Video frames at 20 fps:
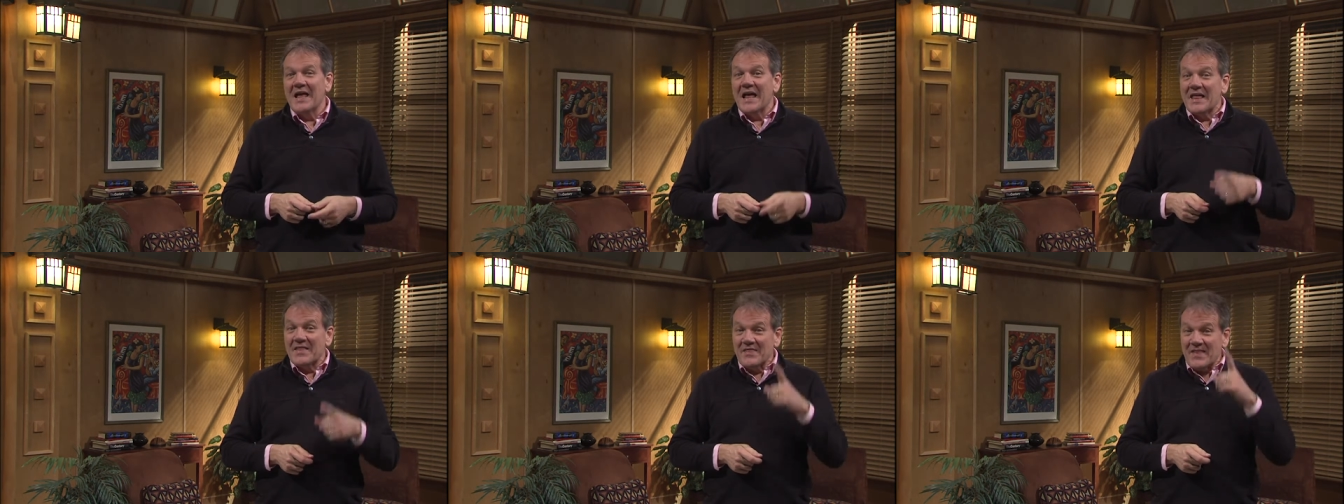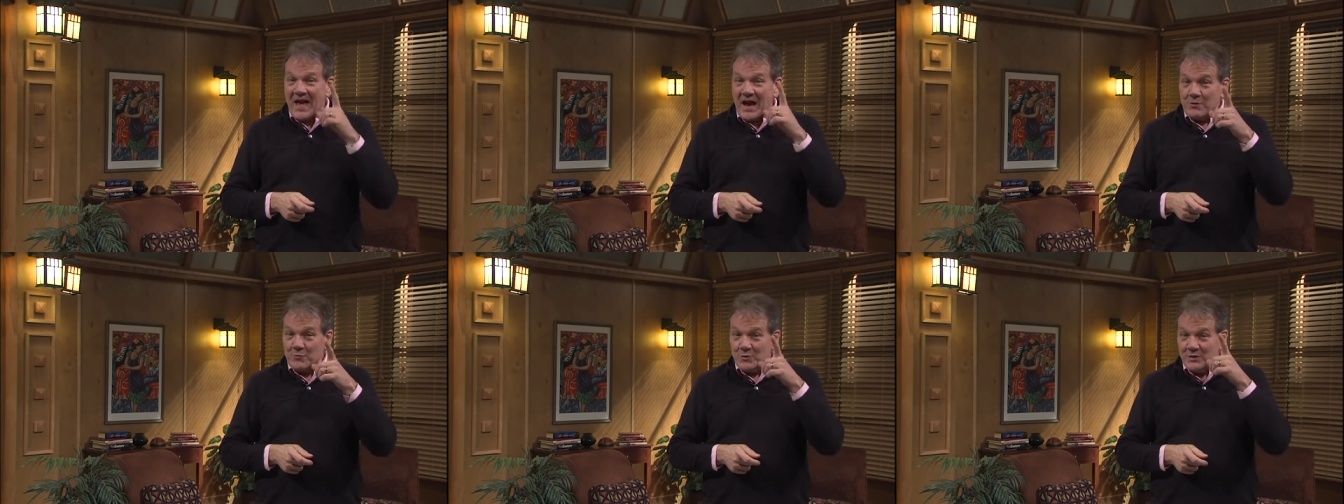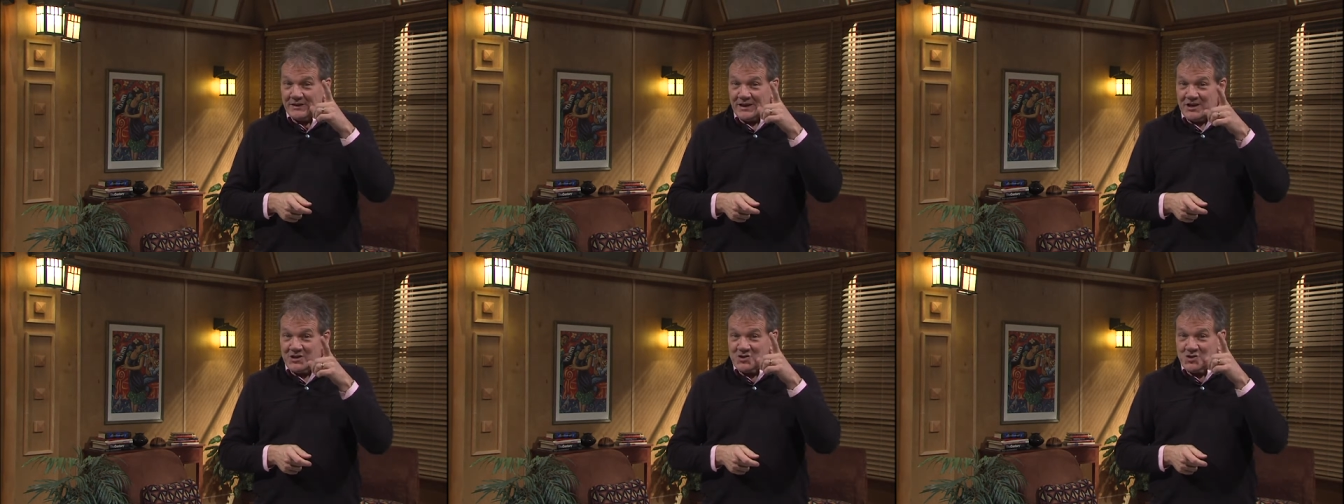That
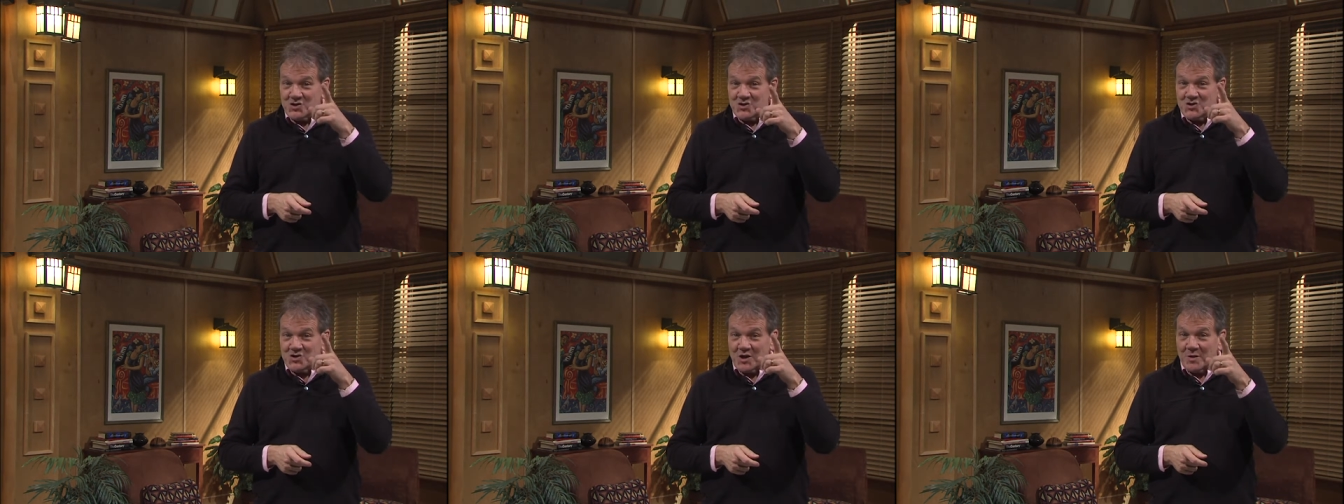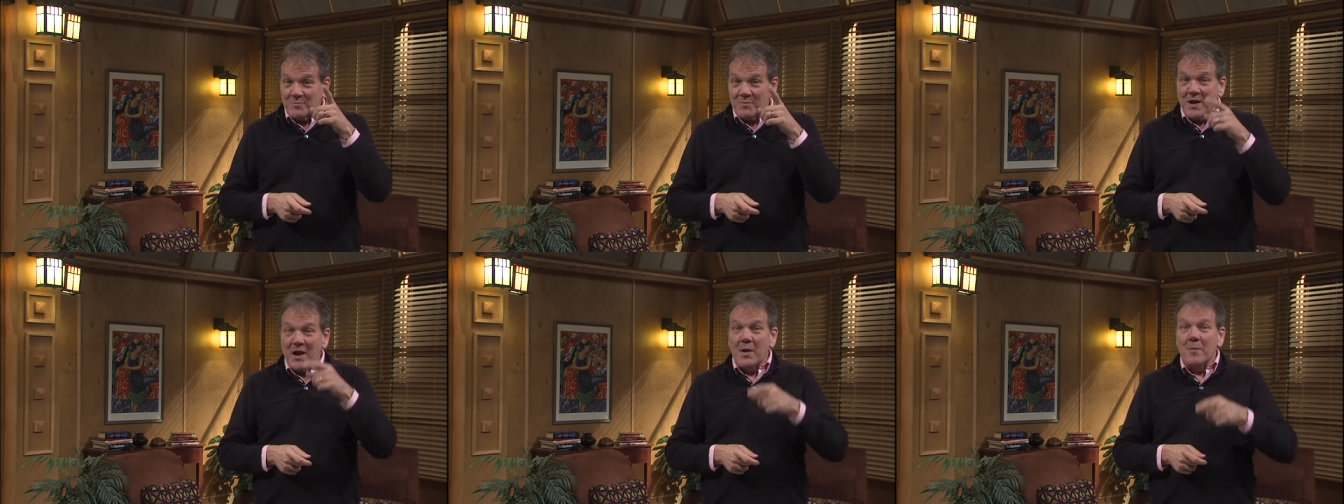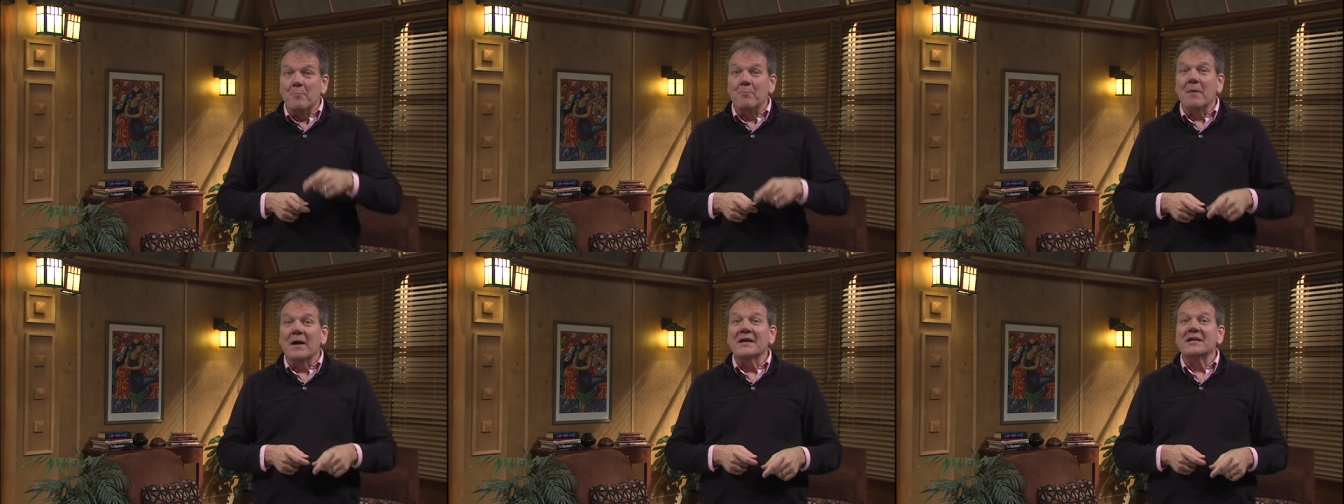relationship
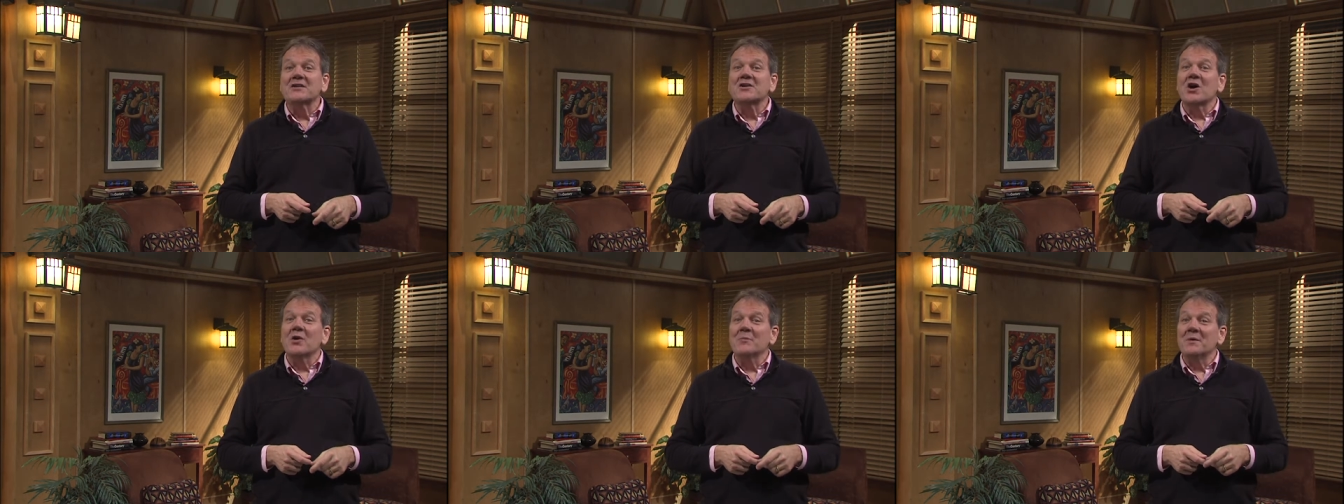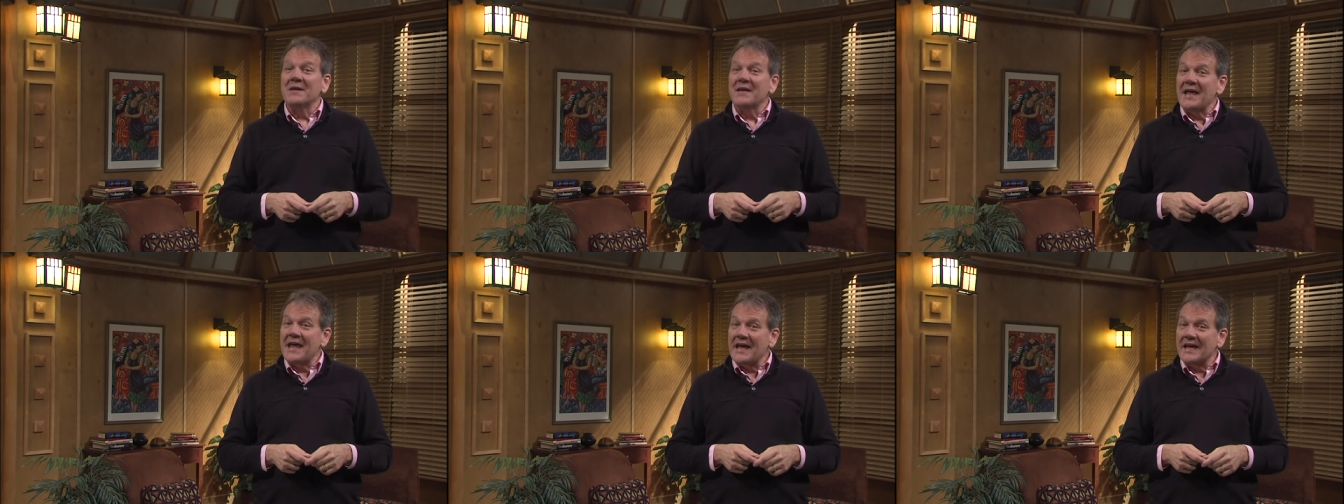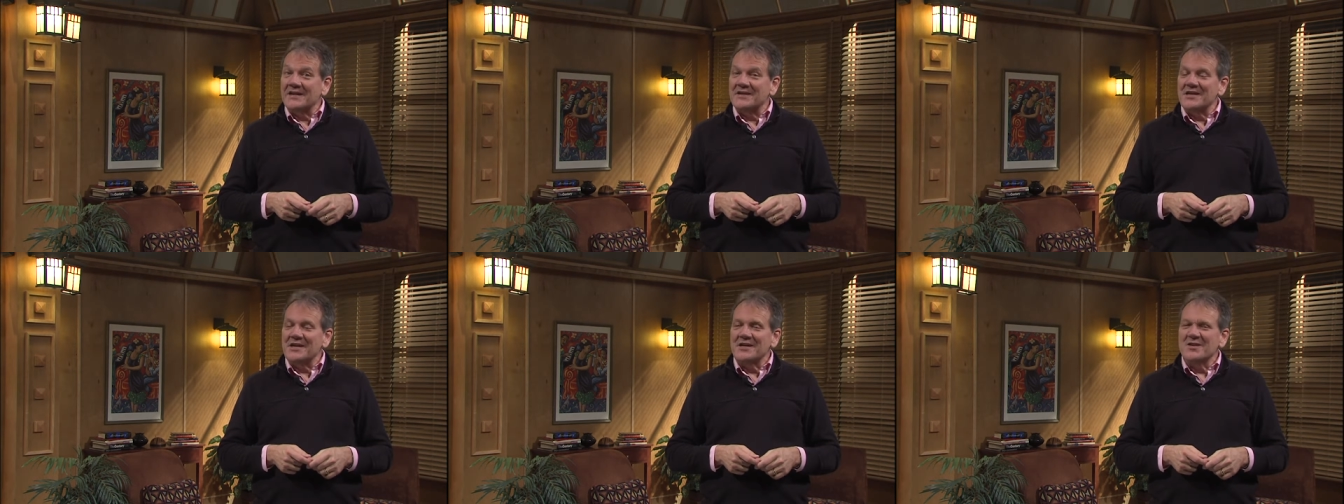might come in
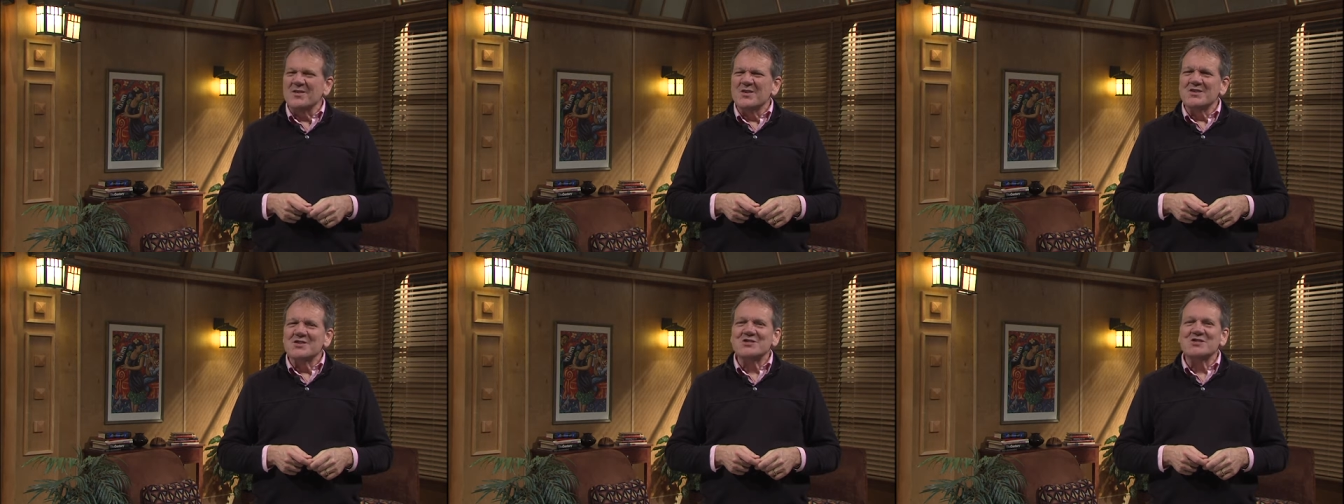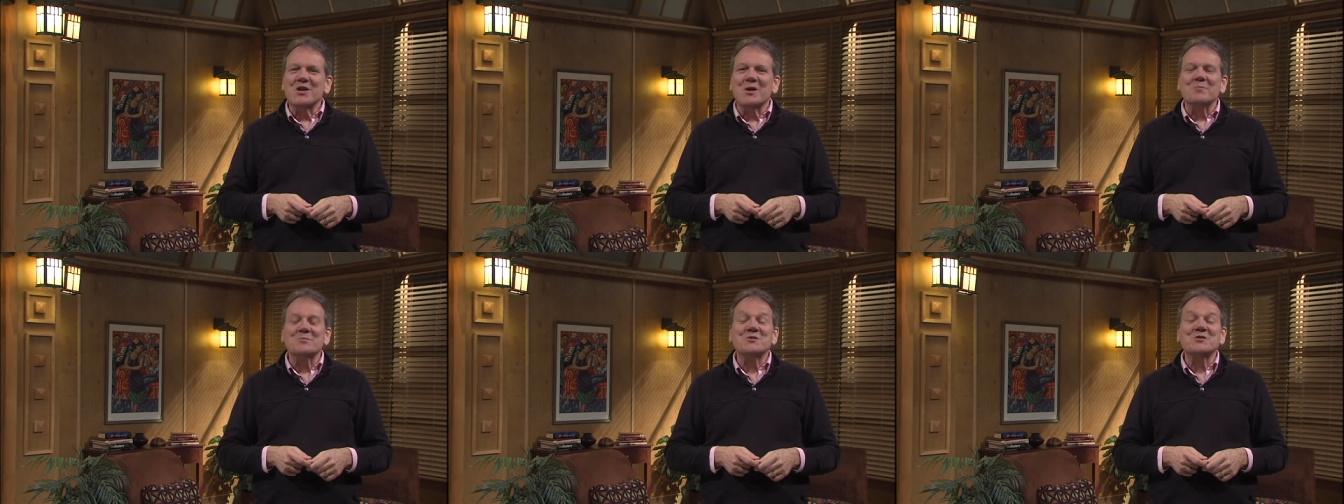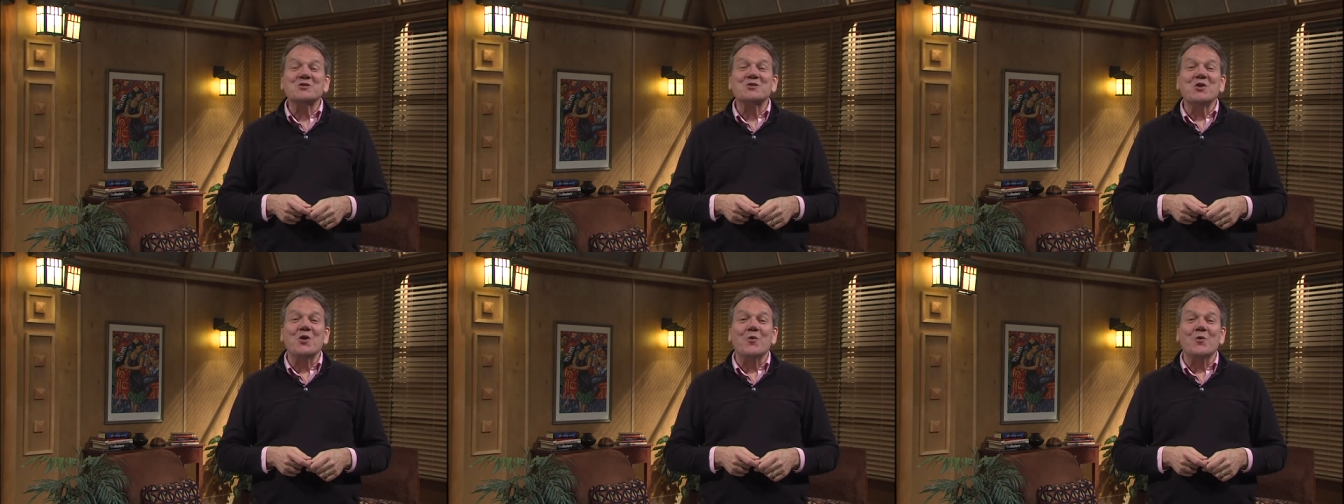handy some
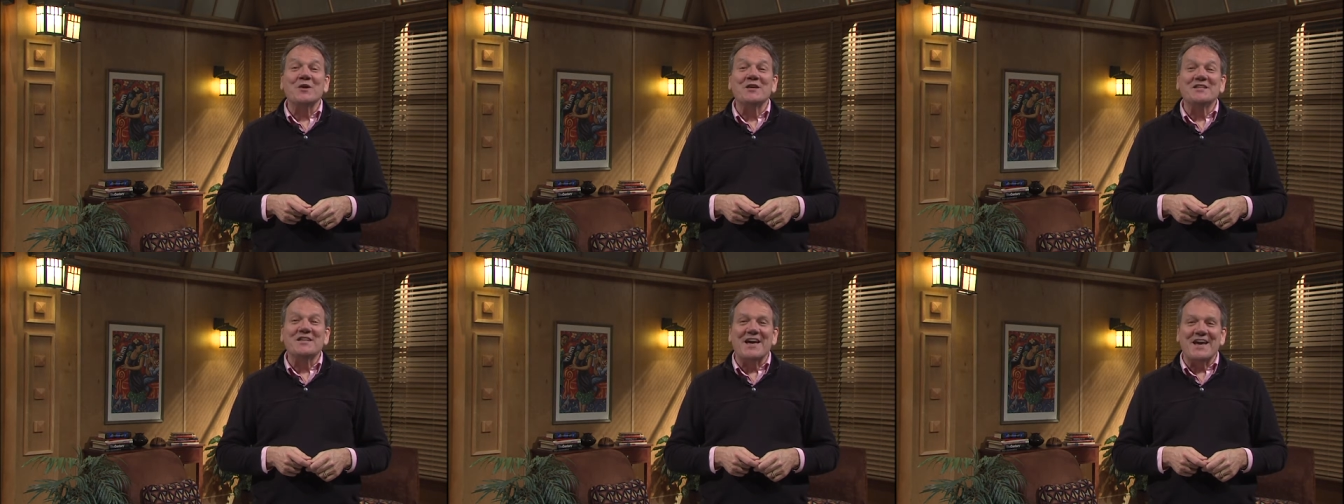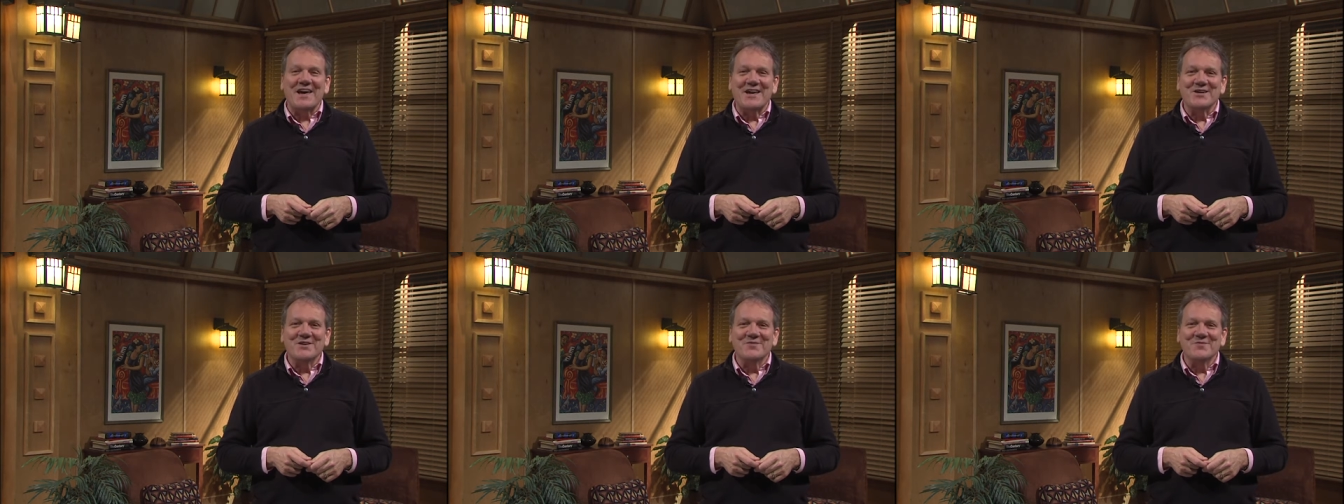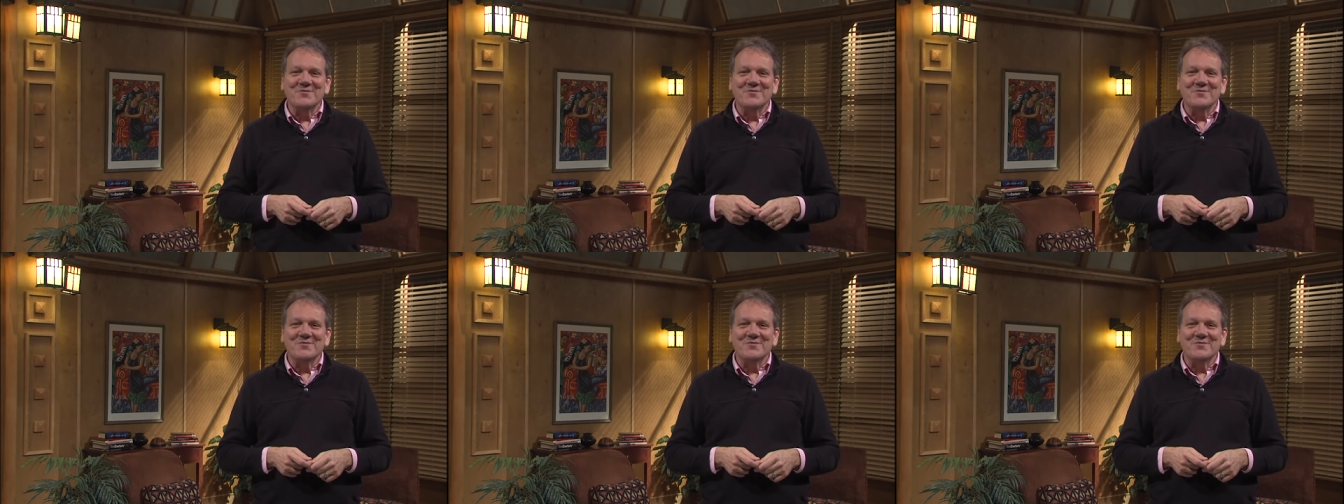snowy day.